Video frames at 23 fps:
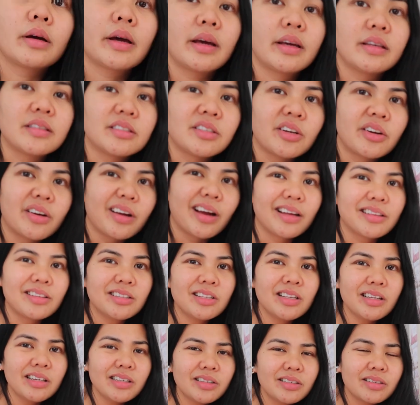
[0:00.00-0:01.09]
Okay, sorry, I have to
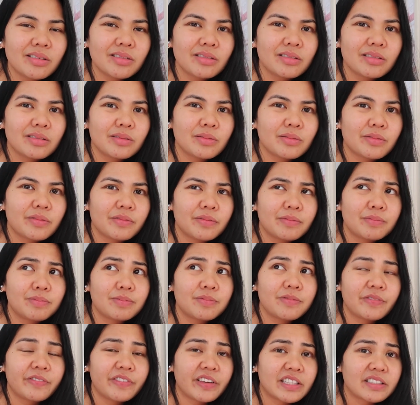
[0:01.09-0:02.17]
like
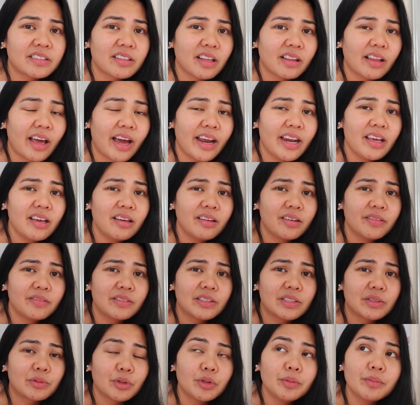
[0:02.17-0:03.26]
fix the lighting of
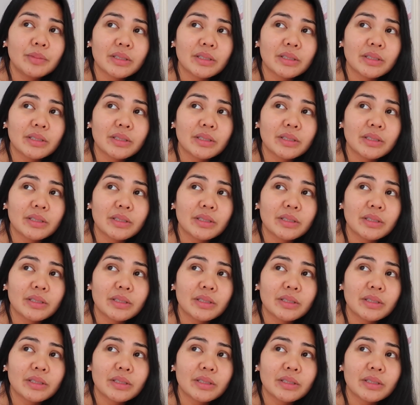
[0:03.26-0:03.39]
this room